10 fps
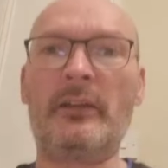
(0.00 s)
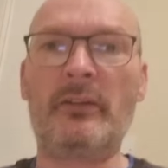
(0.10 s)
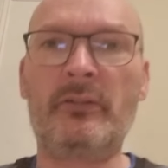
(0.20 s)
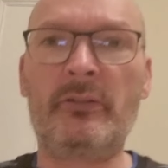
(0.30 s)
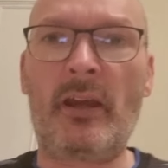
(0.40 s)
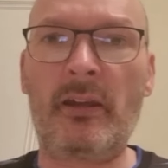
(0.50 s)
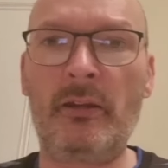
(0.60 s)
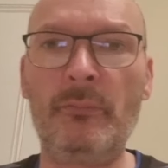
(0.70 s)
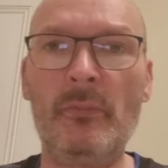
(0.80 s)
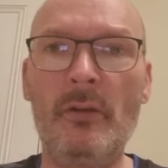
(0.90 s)
the
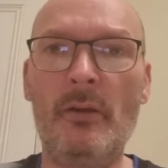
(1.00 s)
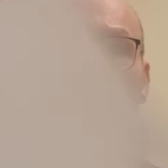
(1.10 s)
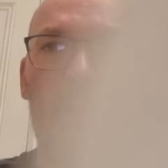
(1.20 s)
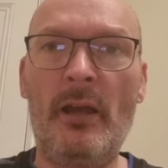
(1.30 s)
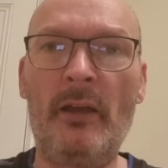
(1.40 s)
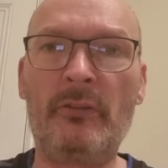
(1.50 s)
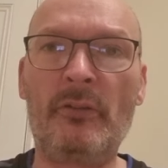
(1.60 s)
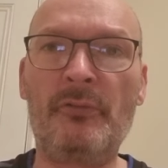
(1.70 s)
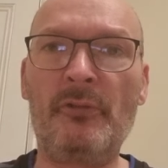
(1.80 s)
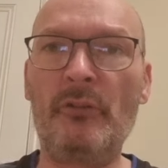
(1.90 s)
same as the
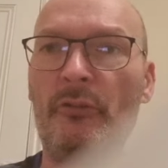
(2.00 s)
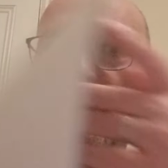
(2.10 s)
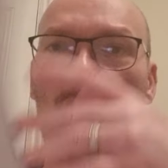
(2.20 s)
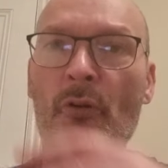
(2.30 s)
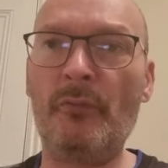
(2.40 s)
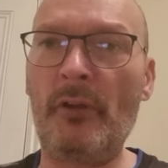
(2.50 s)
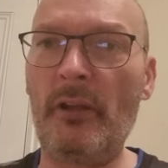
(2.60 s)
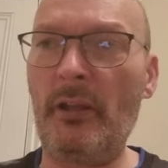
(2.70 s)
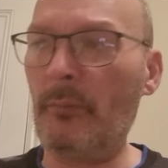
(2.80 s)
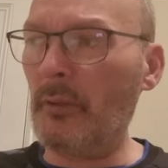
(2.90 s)
front cover
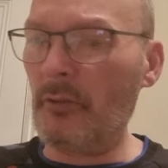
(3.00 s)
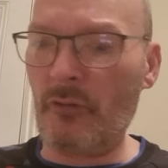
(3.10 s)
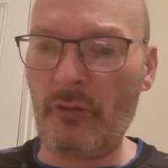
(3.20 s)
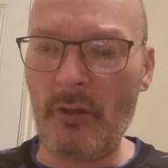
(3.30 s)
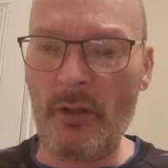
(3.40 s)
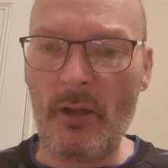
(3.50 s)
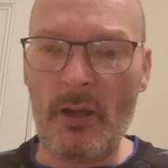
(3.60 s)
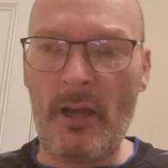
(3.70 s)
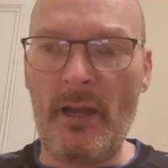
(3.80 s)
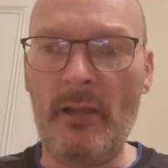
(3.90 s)
image.
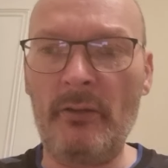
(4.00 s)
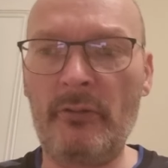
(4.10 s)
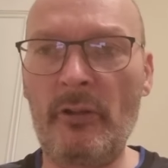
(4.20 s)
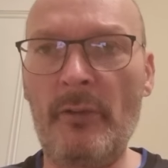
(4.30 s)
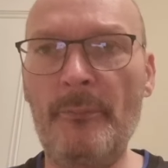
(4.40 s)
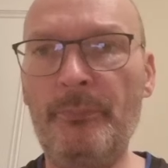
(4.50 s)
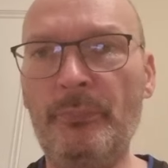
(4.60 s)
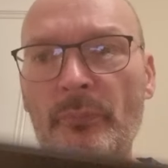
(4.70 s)
And